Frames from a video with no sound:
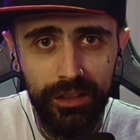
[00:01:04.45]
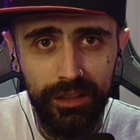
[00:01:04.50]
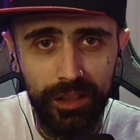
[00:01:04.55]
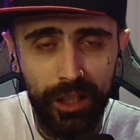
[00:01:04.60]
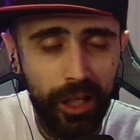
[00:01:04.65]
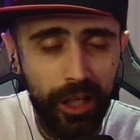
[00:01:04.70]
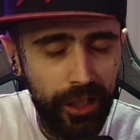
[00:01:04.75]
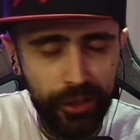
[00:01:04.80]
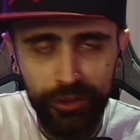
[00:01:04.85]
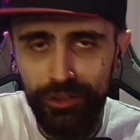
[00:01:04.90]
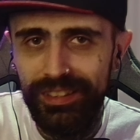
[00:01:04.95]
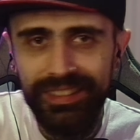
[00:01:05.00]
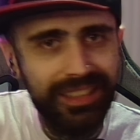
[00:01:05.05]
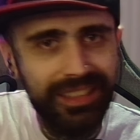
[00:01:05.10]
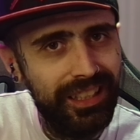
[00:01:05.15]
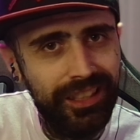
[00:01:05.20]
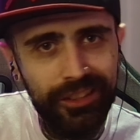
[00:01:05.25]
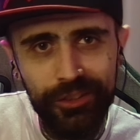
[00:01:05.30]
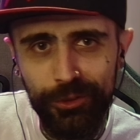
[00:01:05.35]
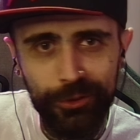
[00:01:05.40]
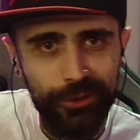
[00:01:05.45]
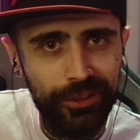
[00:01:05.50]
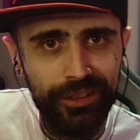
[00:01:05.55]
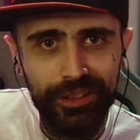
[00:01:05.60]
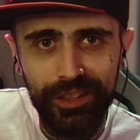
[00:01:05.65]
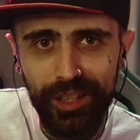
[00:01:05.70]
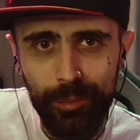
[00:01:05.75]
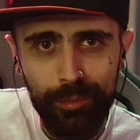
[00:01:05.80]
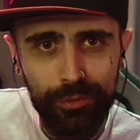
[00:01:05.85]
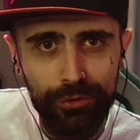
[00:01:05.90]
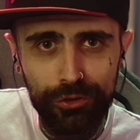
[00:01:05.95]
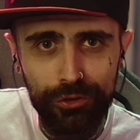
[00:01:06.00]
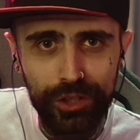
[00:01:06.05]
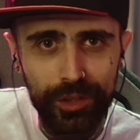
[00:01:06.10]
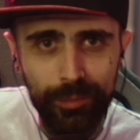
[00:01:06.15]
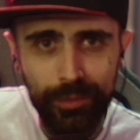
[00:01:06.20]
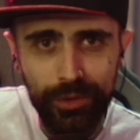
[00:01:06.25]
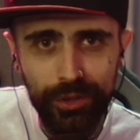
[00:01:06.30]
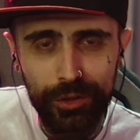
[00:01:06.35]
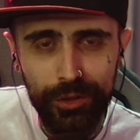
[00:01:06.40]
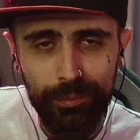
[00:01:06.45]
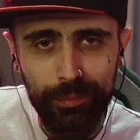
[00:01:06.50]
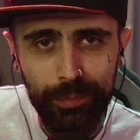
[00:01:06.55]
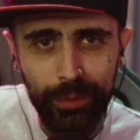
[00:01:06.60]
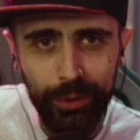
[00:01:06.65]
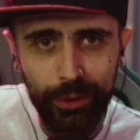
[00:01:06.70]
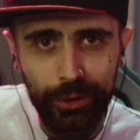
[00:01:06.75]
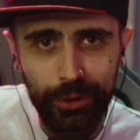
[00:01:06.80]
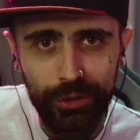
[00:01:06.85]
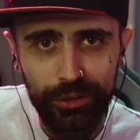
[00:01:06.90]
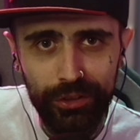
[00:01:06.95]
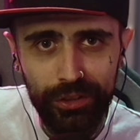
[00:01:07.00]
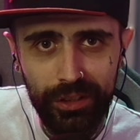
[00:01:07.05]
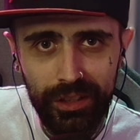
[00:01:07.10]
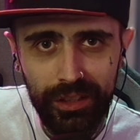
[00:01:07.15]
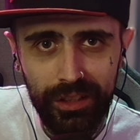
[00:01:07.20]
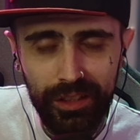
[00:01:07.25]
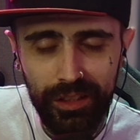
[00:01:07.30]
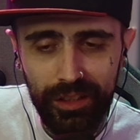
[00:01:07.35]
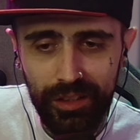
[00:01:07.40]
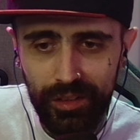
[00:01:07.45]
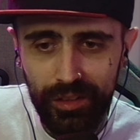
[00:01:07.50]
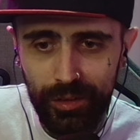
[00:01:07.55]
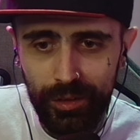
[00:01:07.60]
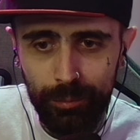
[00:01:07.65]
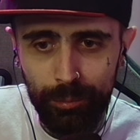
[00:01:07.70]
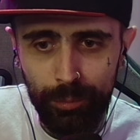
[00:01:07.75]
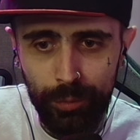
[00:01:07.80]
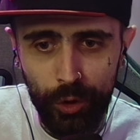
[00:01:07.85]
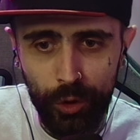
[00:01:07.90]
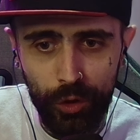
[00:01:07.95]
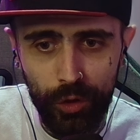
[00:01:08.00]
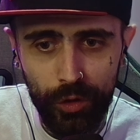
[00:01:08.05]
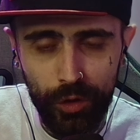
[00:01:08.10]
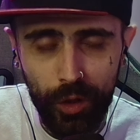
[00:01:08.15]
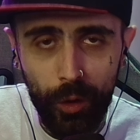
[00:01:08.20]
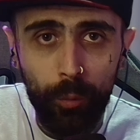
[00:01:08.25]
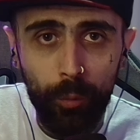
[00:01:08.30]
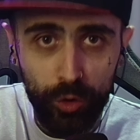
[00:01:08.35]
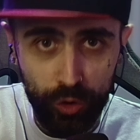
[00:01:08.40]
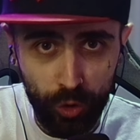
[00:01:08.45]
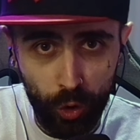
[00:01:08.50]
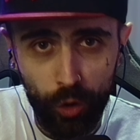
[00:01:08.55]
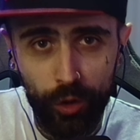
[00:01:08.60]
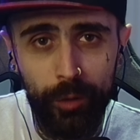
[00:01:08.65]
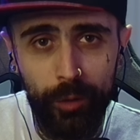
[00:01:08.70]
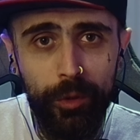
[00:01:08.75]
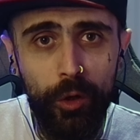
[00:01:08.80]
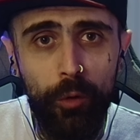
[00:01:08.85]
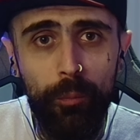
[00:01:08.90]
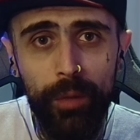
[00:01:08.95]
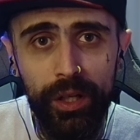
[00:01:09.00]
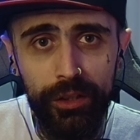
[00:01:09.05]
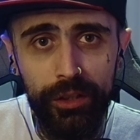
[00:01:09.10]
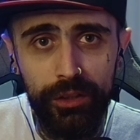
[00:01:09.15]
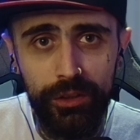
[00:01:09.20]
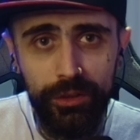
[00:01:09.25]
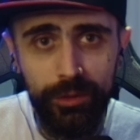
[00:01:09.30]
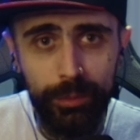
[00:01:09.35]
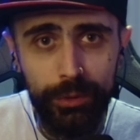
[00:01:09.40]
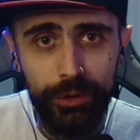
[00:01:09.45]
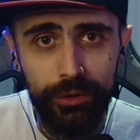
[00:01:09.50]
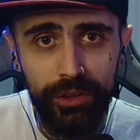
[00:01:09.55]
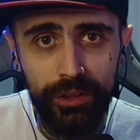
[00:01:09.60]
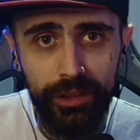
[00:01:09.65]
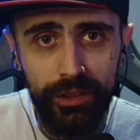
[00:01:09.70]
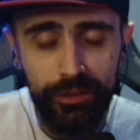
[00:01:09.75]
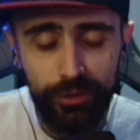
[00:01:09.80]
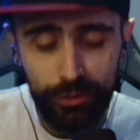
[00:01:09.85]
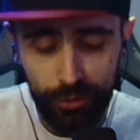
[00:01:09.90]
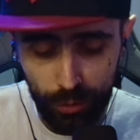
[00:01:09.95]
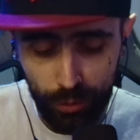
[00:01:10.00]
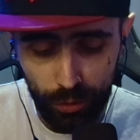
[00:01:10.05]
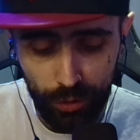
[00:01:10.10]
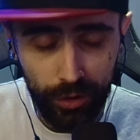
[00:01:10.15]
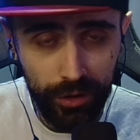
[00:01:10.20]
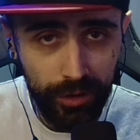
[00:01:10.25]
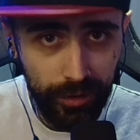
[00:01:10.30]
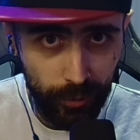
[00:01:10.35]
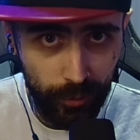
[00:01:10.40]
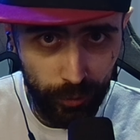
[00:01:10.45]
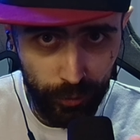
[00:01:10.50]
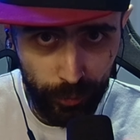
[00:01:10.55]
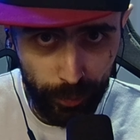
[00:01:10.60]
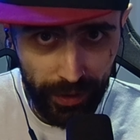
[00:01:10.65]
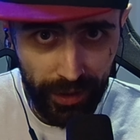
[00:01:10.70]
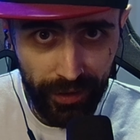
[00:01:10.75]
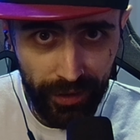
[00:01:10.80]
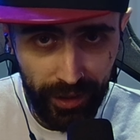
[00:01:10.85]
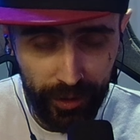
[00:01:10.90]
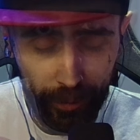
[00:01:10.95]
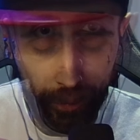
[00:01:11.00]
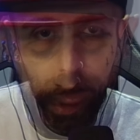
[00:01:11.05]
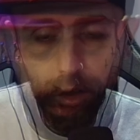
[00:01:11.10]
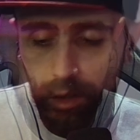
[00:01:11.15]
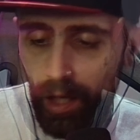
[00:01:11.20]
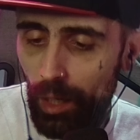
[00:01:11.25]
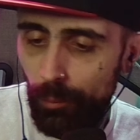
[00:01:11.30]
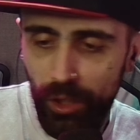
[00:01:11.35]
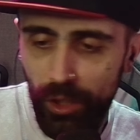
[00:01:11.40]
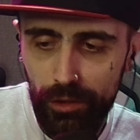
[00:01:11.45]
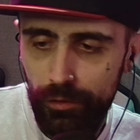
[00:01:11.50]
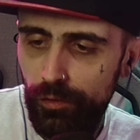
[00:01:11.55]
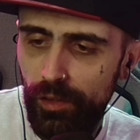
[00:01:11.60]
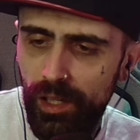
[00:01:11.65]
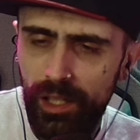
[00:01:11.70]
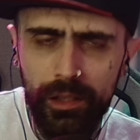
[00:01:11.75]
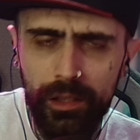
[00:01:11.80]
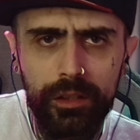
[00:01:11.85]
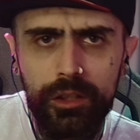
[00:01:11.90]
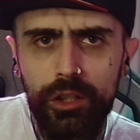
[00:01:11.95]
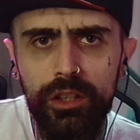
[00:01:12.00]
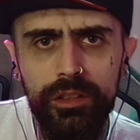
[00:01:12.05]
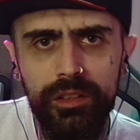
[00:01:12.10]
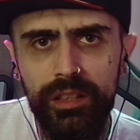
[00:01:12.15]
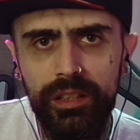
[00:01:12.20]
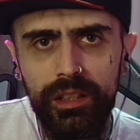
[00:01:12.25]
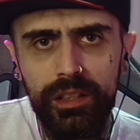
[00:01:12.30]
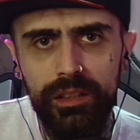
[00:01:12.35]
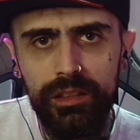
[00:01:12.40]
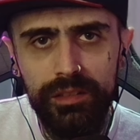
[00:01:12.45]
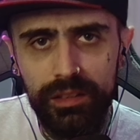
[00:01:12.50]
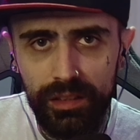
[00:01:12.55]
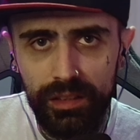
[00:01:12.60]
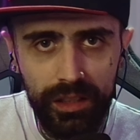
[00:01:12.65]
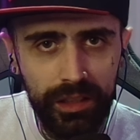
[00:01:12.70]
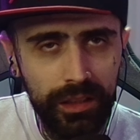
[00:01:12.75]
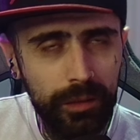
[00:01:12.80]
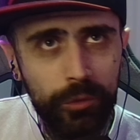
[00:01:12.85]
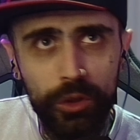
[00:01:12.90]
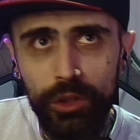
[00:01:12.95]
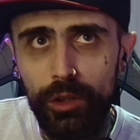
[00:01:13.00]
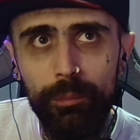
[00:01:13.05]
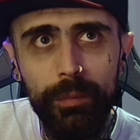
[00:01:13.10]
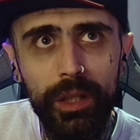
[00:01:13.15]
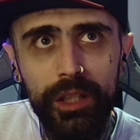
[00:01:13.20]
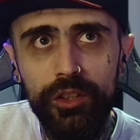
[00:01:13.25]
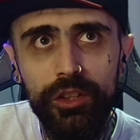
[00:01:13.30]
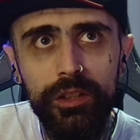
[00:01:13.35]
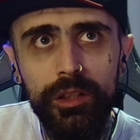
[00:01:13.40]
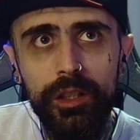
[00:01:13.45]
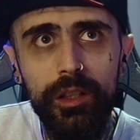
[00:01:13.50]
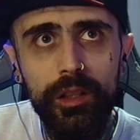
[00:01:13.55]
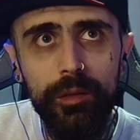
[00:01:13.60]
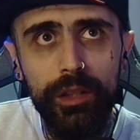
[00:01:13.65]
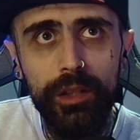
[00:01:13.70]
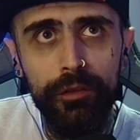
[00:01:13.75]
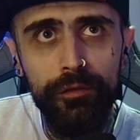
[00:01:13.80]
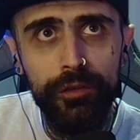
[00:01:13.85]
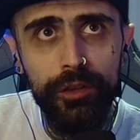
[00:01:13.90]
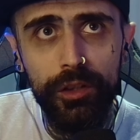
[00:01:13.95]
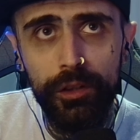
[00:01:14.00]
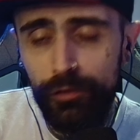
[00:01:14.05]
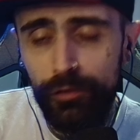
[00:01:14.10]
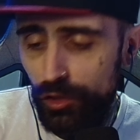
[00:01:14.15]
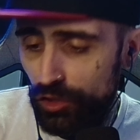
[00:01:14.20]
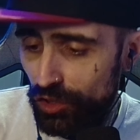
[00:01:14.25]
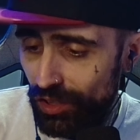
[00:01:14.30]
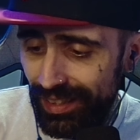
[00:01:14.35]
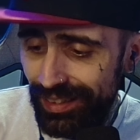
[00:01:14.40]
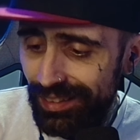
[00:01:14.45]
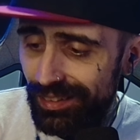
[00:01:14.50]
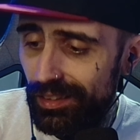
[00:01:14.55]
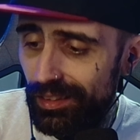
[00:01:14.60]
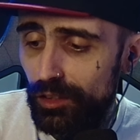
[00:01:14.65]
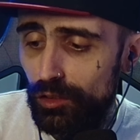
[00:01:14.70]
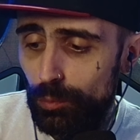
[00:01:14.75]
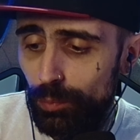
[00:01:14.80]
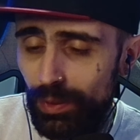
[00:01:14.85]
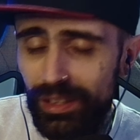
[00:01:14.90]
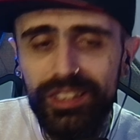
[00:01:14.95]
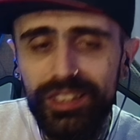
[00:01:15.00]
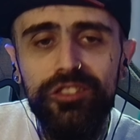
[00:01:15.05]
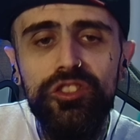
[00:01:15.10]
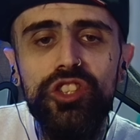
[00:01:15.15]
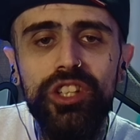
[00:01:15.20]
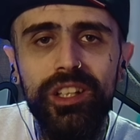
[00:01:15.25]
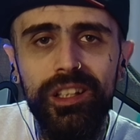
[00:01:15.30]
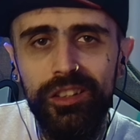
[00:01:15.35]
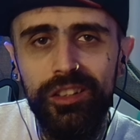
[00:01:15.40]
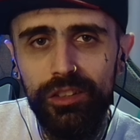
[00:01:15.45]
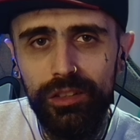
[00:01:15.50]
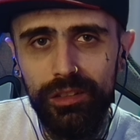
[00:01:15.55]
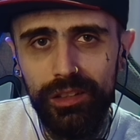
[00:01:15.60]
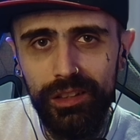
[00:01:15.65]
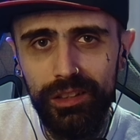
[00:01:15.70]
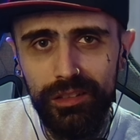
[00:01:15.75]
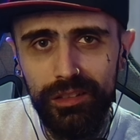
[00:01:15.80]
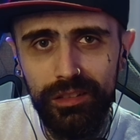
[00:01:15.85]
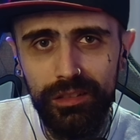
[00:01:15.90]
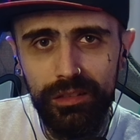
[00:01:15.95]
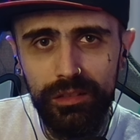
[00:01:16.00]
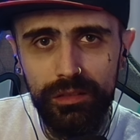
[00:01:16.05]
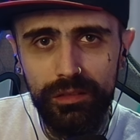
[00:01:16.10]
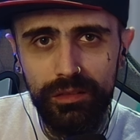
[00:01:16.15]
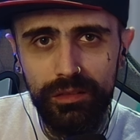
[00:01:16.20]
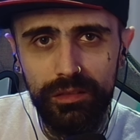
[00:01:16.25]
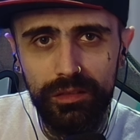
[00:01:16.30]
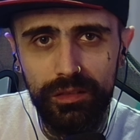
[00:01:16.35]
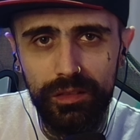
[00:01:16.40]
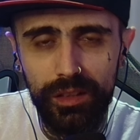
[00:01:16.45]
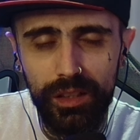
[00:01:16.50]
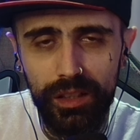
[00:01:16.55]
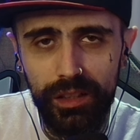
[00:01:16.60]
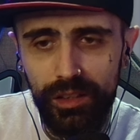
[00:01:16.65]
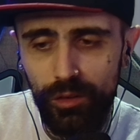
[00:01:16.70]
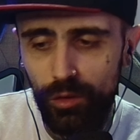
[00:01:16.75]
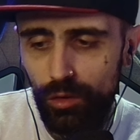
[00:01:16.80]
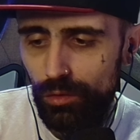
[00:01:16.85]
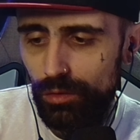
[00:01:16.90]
I understand you can get premium bud, but we're talking about medical bud here, so just bear that in mind. I'm not a fan of the containers, again, I'm going to mention it. If you see this, please change this. Like,